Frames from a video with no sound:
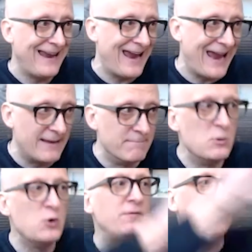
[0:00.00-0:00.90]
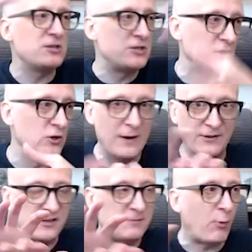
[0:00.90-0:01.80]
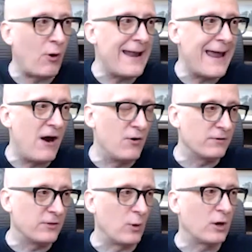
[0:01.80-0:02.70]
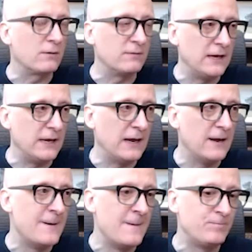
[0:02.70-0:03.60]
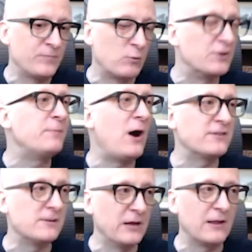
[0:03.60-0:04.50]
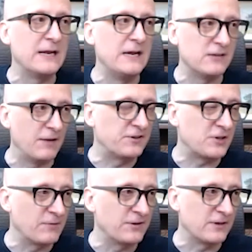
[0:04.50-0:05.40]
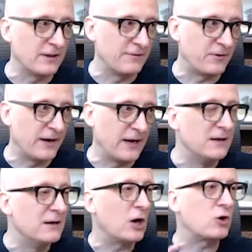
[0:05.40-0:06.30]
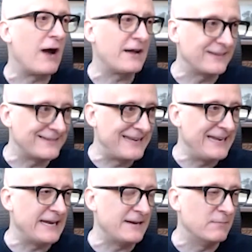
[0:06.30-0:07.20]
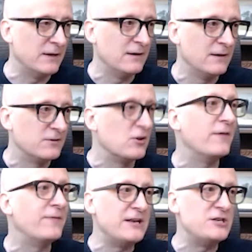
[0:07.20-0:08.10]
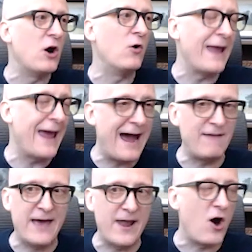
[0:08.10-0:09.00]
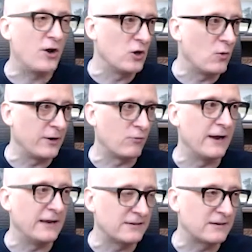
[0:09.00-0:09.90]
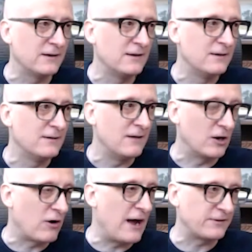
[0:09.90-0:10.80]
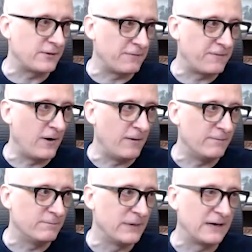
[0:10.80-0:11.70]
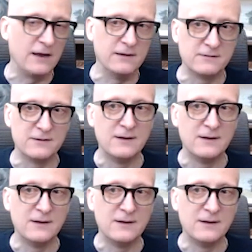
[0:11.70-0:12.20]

and move it to and spread out the responsibilities of service delivery across the team so that they don't have that ongoing risk across their firm. Because,